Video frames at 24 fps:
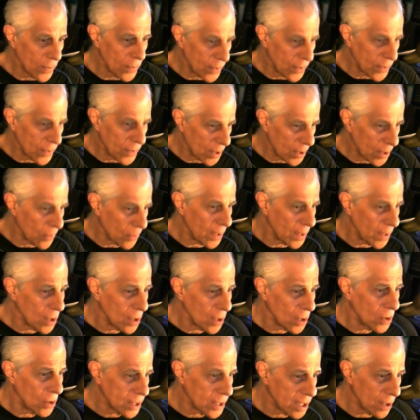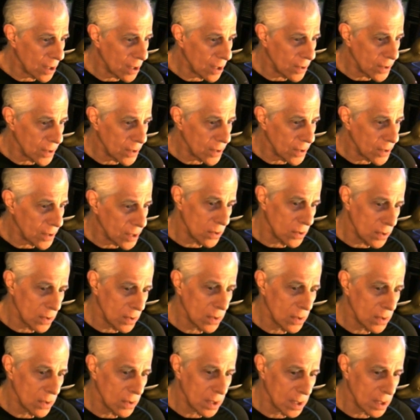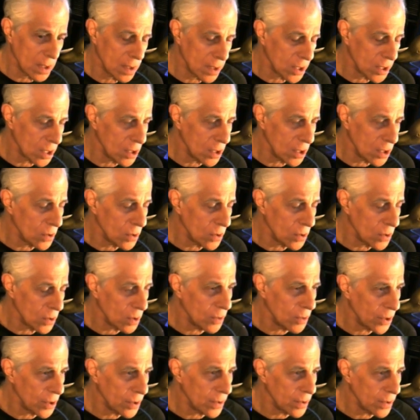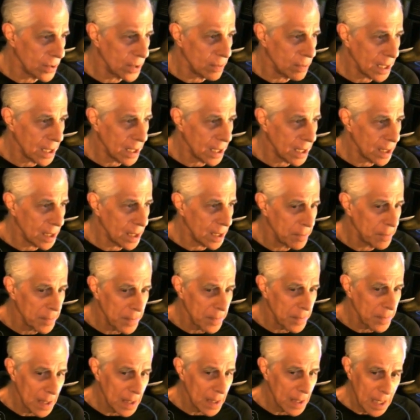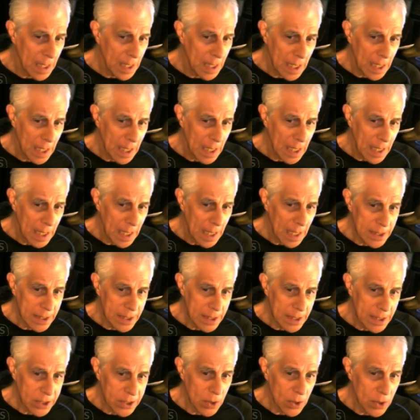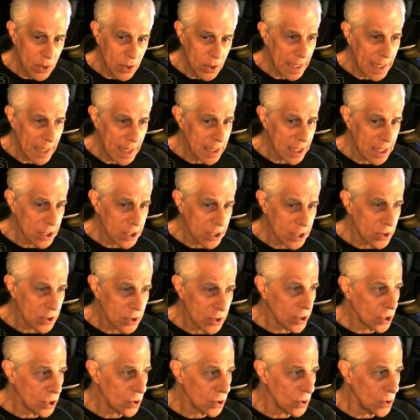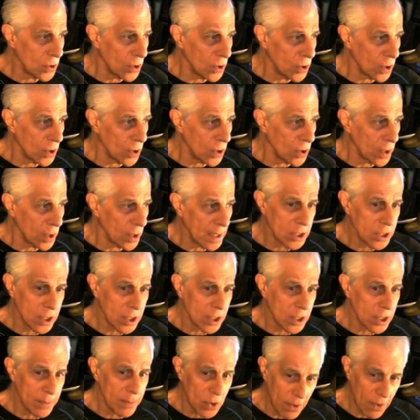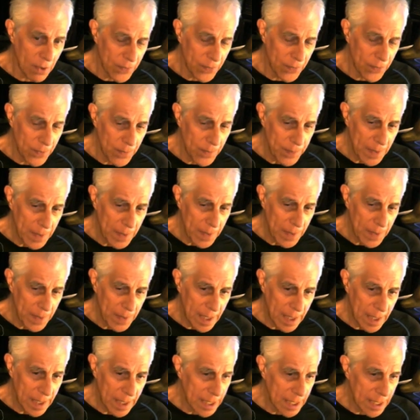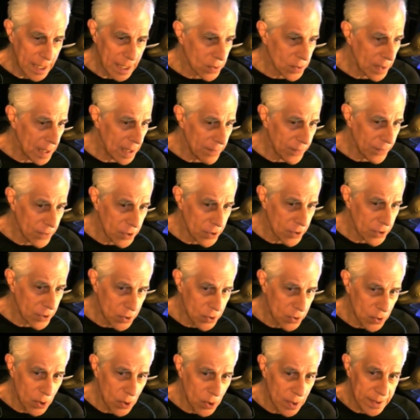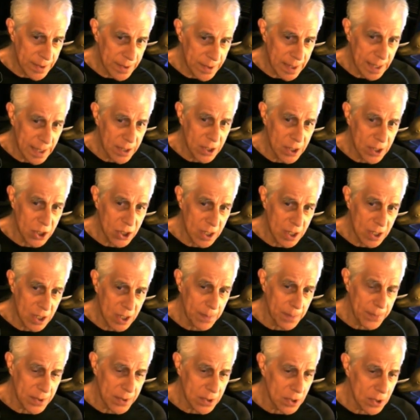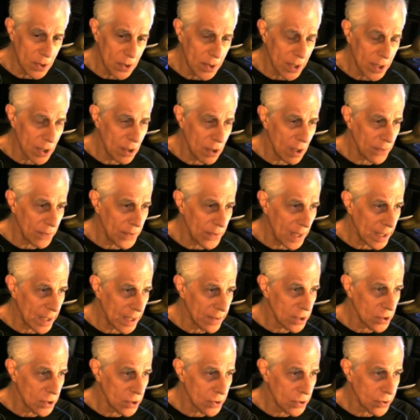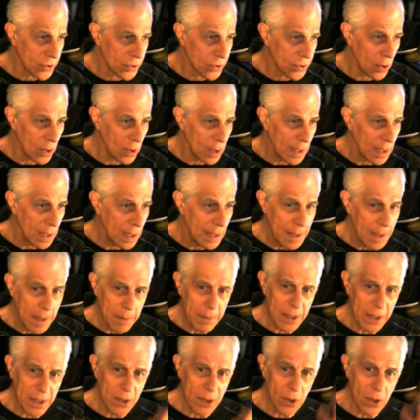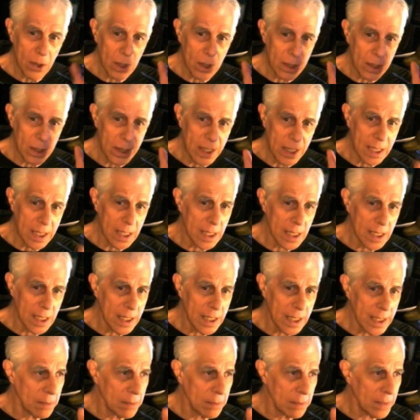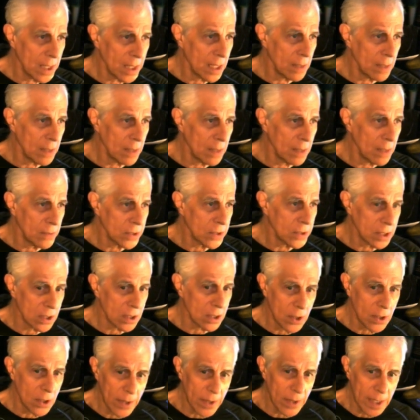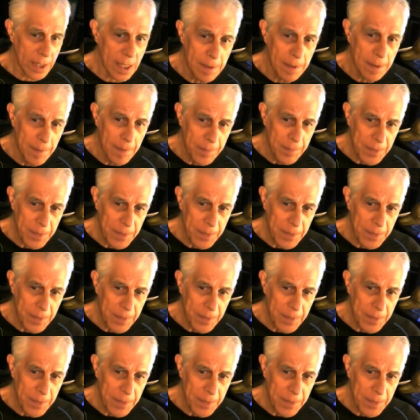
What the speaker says: directing all the terrorists to continue the murder and the mayhem. So what I did, I saw the shore, and I jumped off, and I swam for shore, and then the ship was going off out of control, but all the killing and the mayhem was still going on.